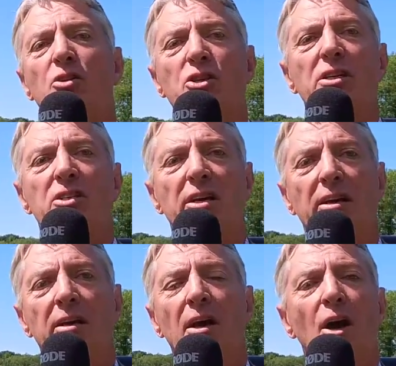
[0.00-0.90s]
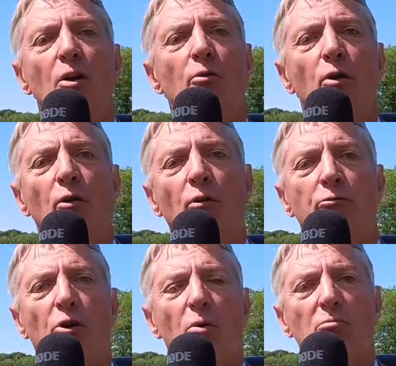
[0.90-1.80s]
GT
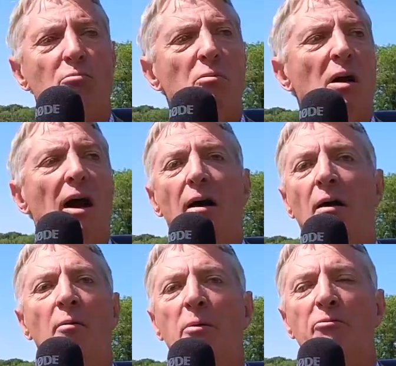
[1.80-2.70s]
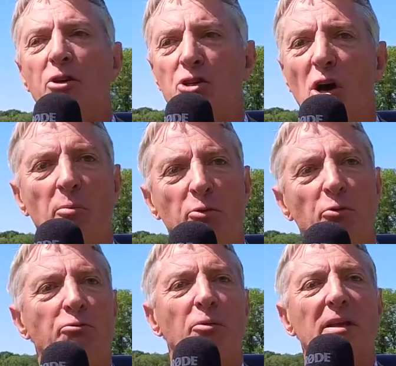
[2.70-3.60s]
from, for
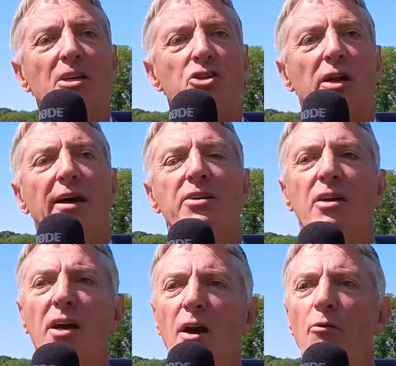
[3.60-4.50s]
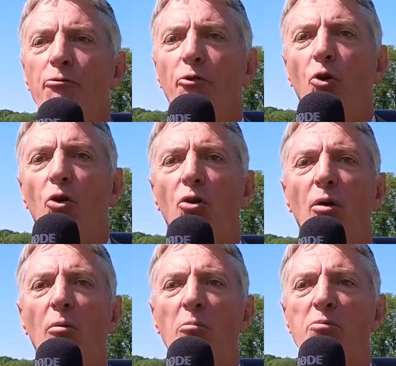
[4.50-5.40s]
example, from the internet,
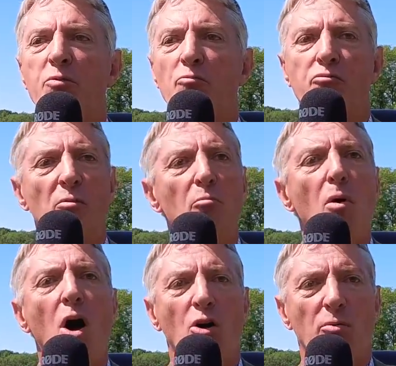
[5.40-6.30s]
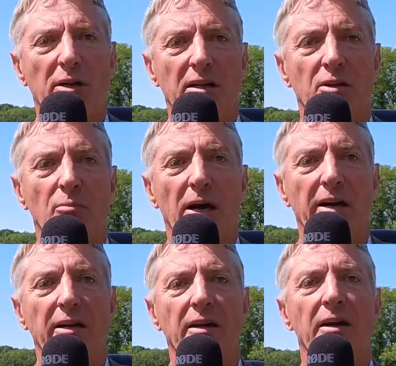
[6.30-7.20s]
for remarkably little
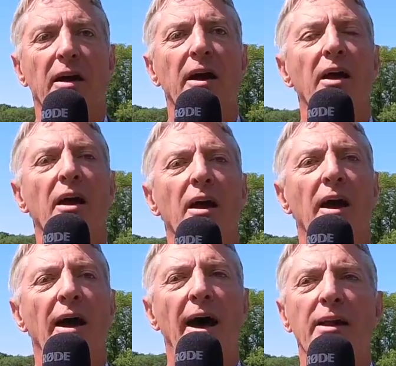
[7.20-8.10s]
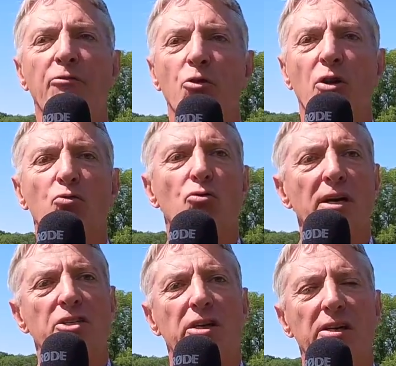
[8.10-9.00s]
money. And if you're going to
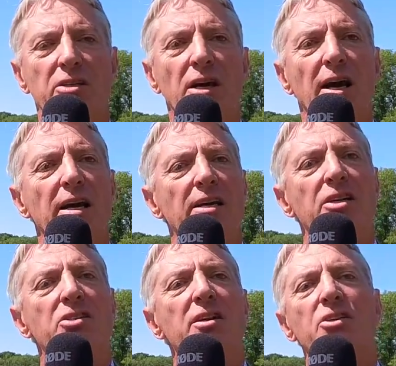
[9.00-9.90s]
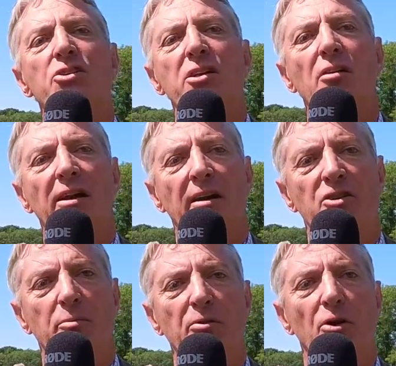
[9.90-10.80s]
race it, it doesn't necessarily
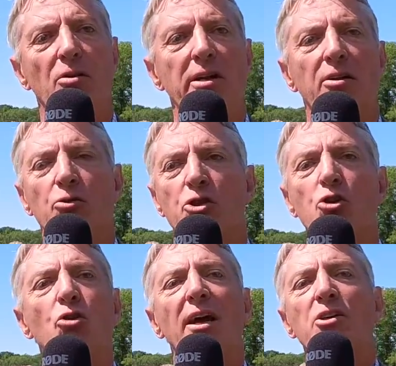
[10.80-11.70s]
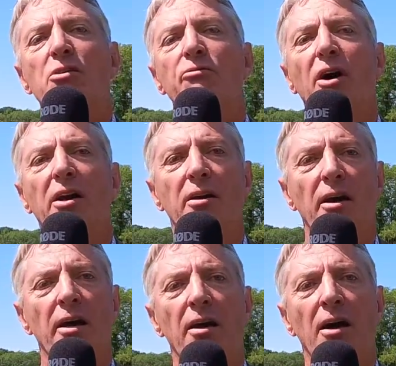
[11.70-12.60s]
have to be road legal. So you could actually find
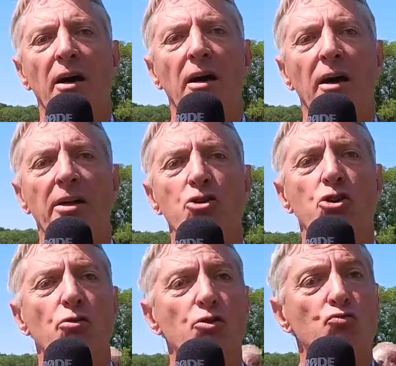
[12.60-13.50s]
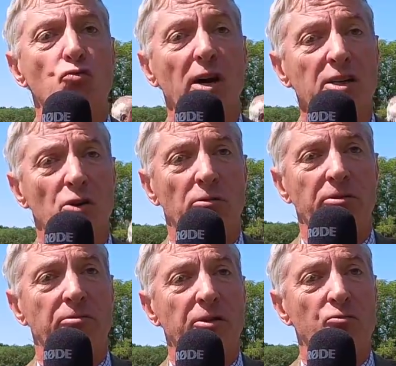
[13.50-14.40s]
an insurance
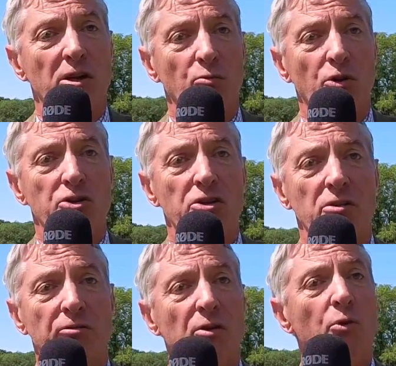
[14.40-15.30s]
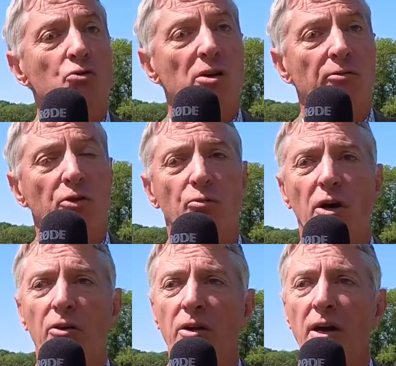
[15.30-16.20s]
write-off if you really wanted to, if you didn't want to drive it on the
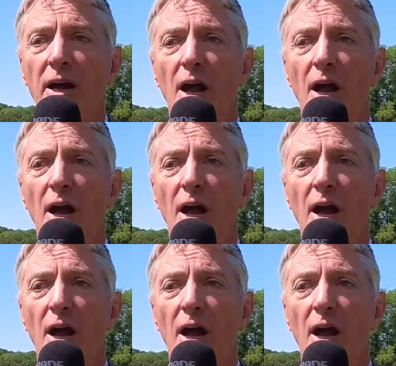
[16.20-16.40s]
road.